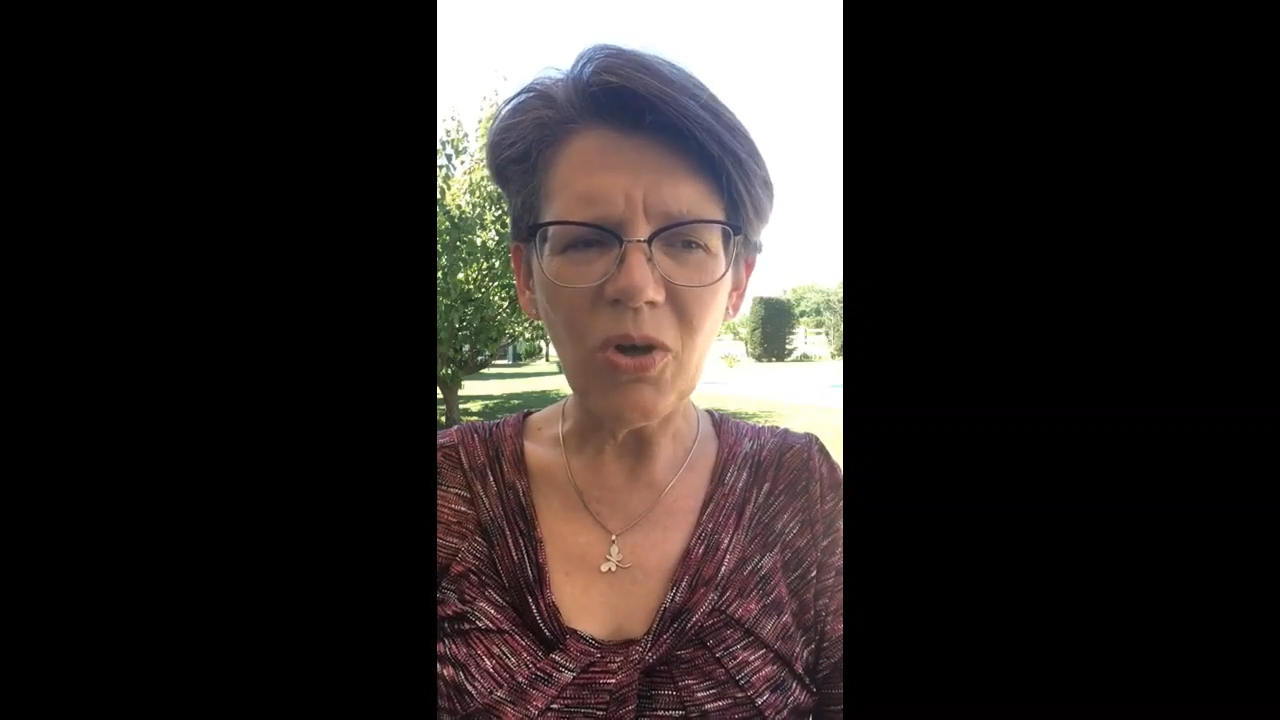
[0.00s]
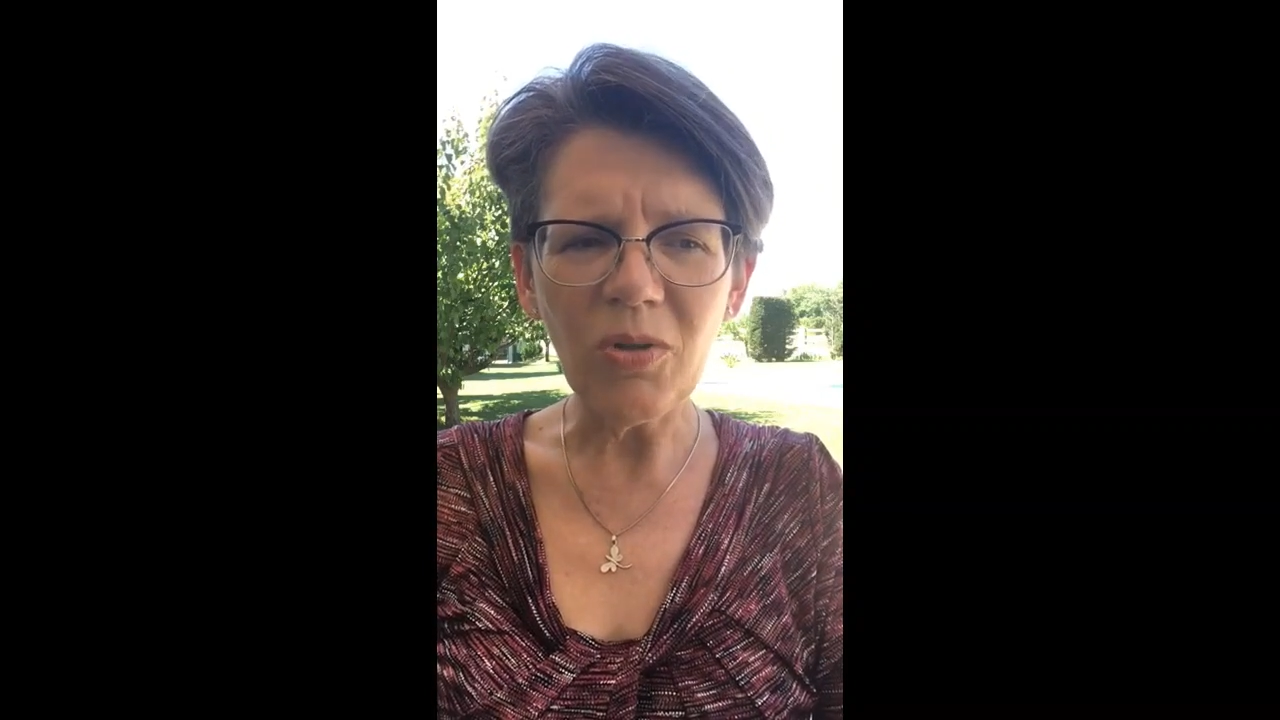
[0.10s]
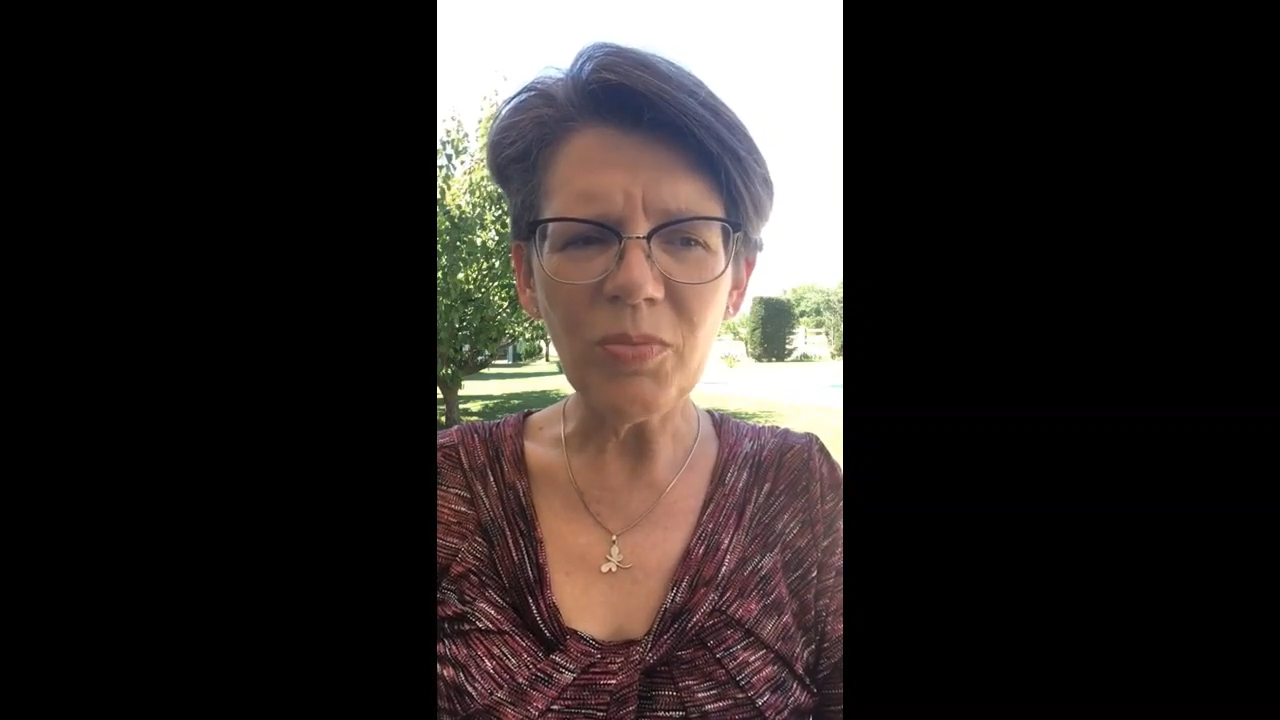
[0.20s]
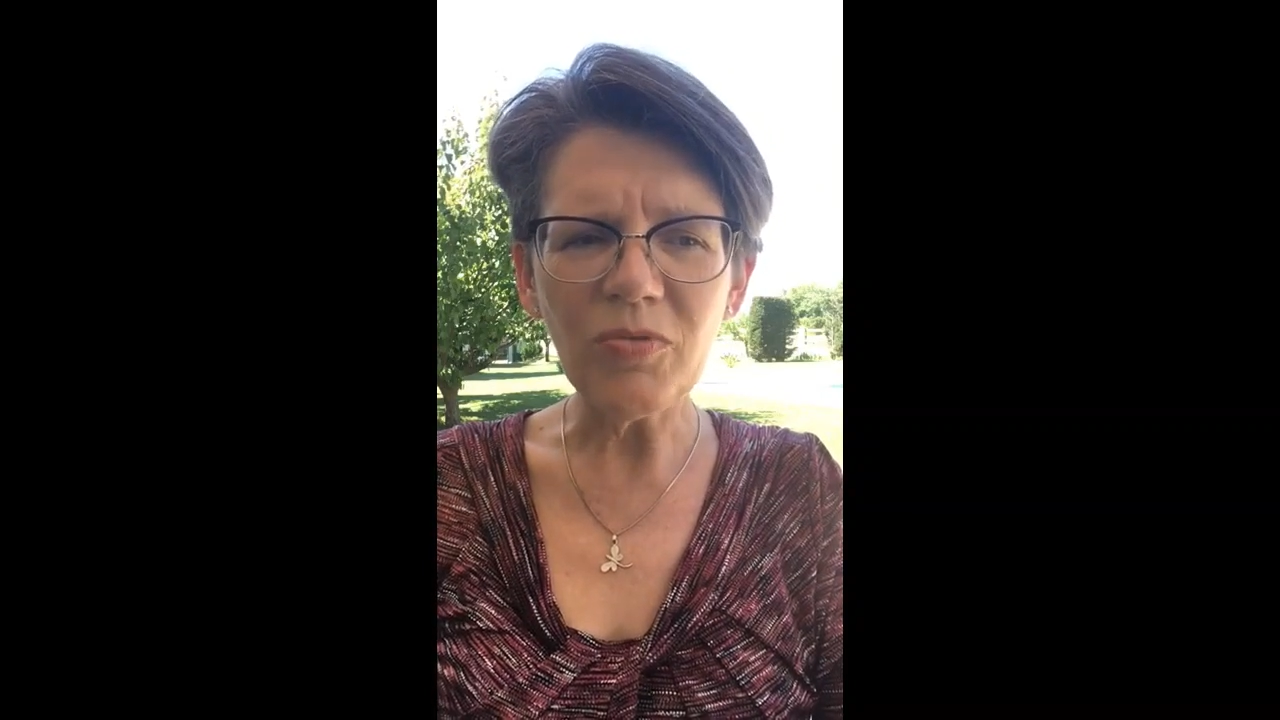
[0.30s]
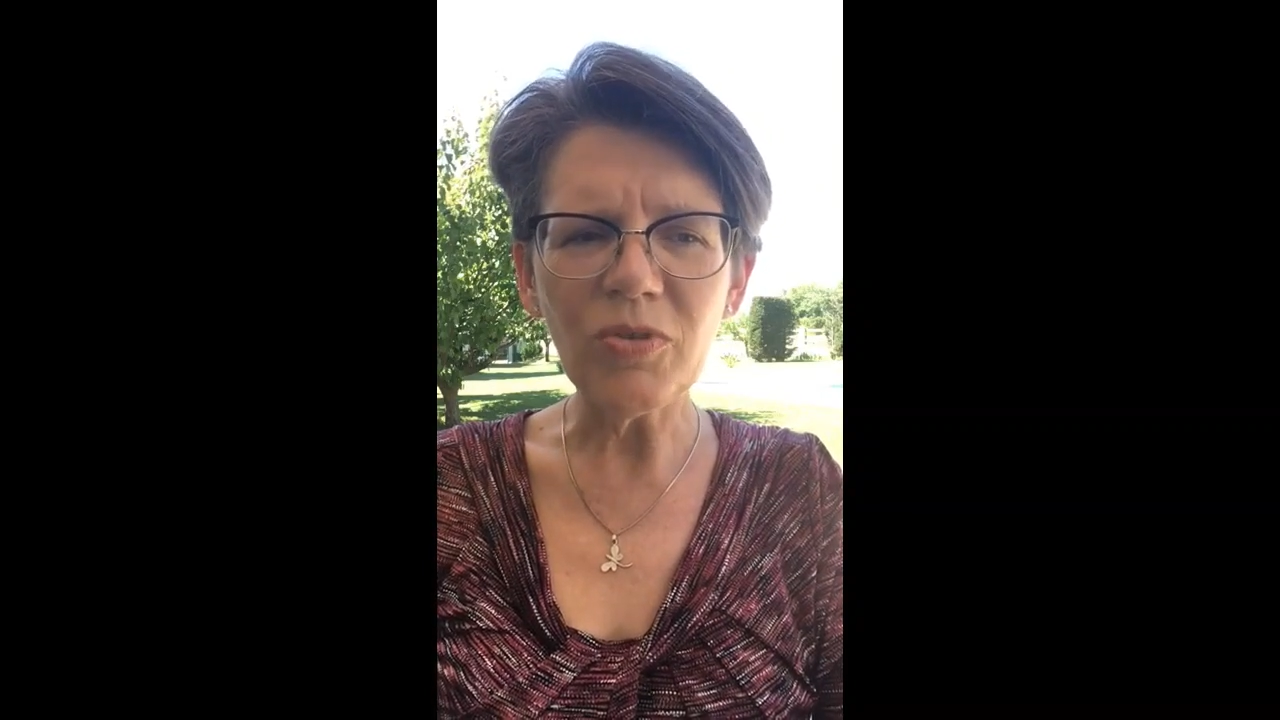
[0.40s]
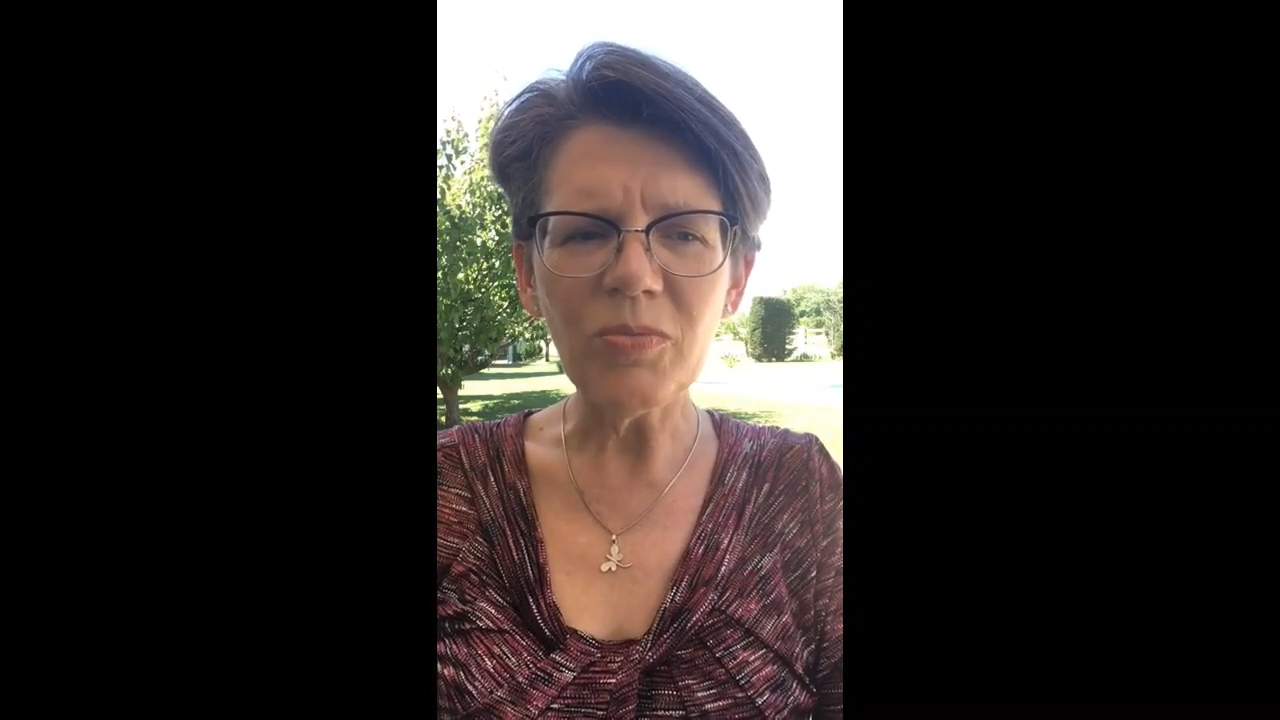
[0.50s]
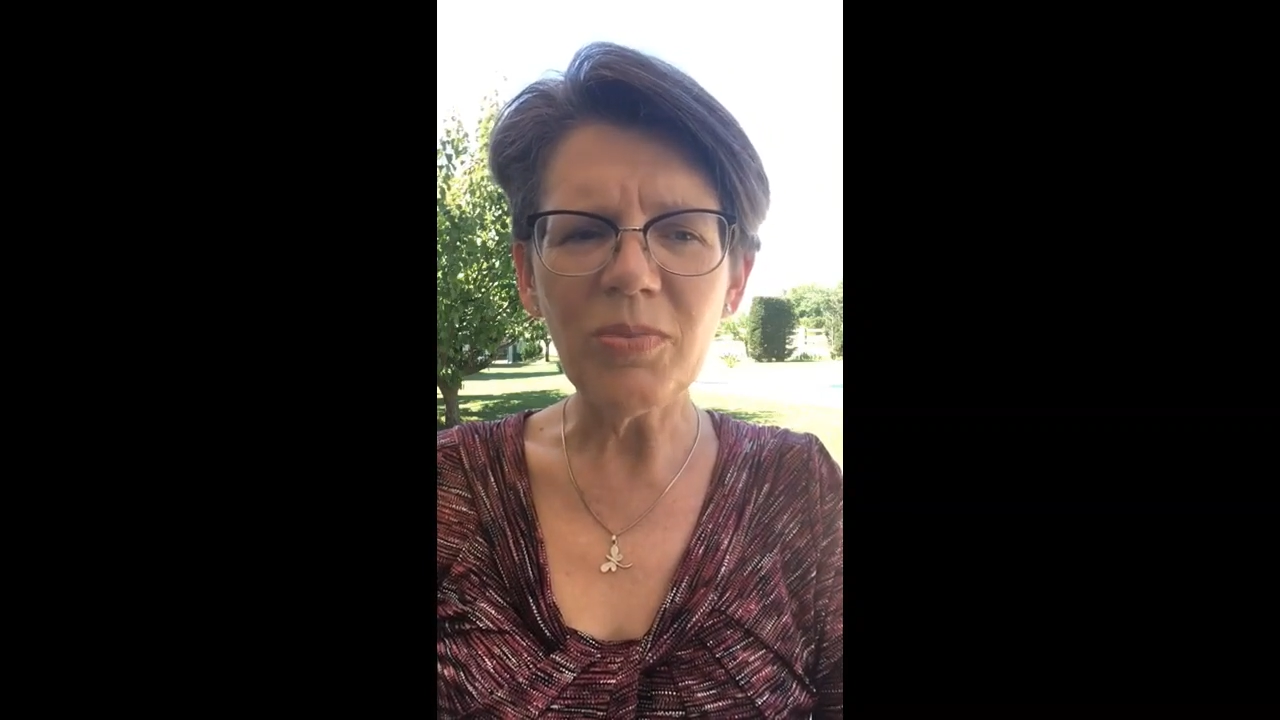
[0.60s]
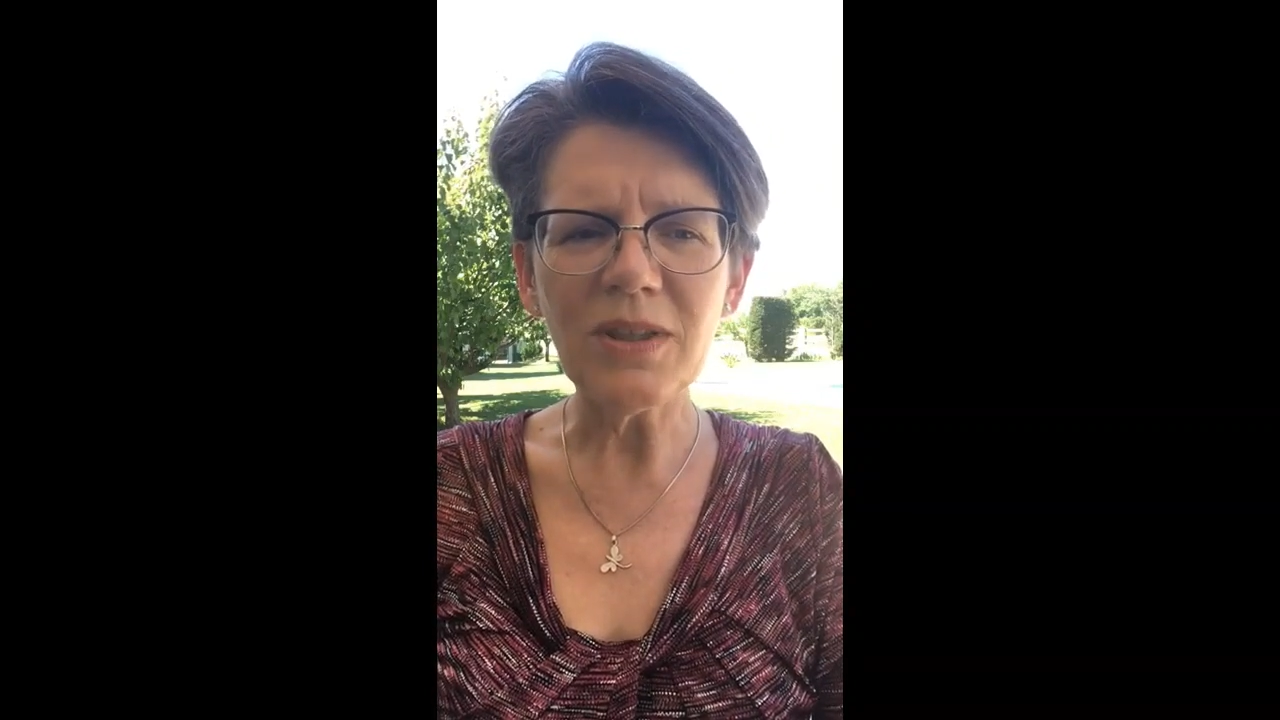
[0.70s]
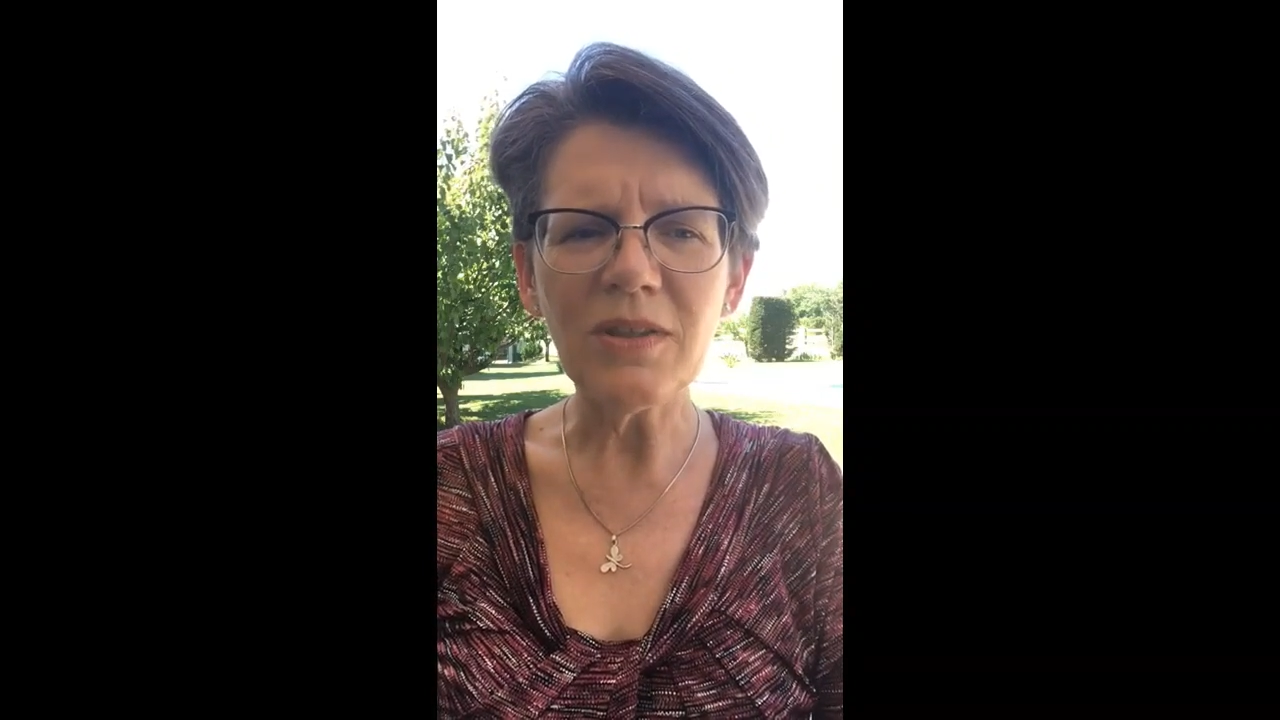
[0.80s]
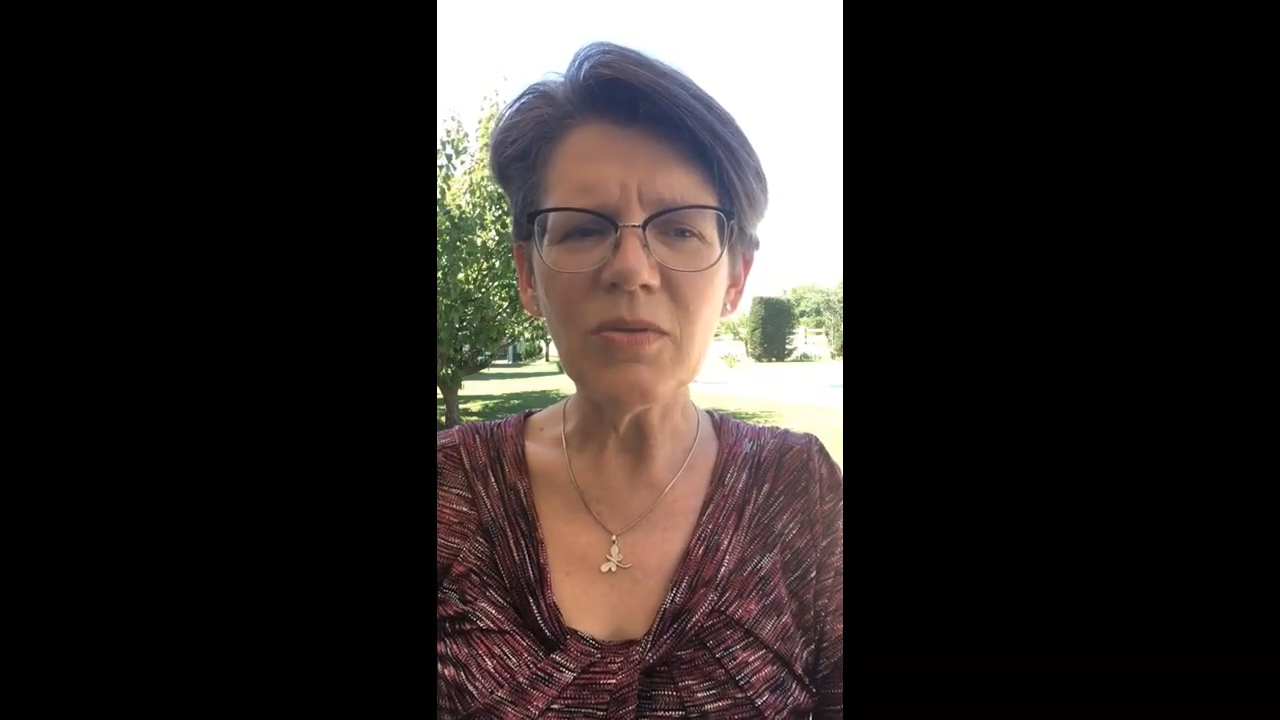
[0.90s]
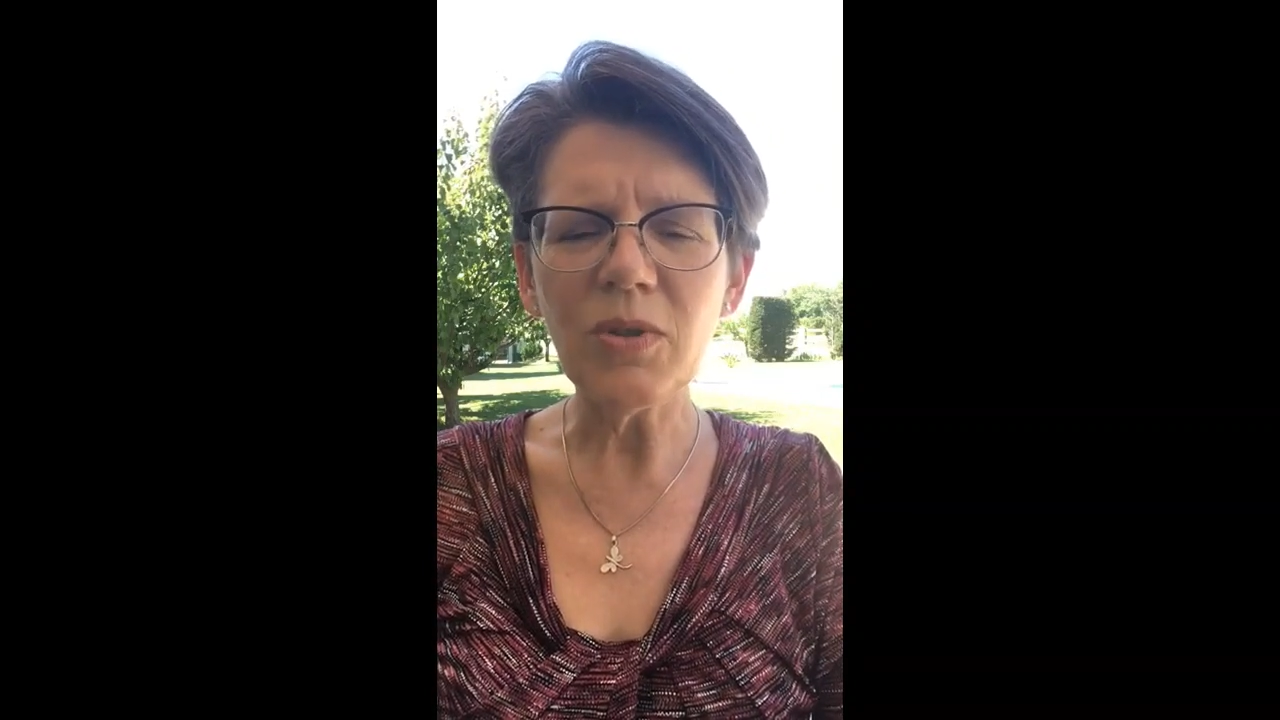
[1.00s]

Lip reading: all perform better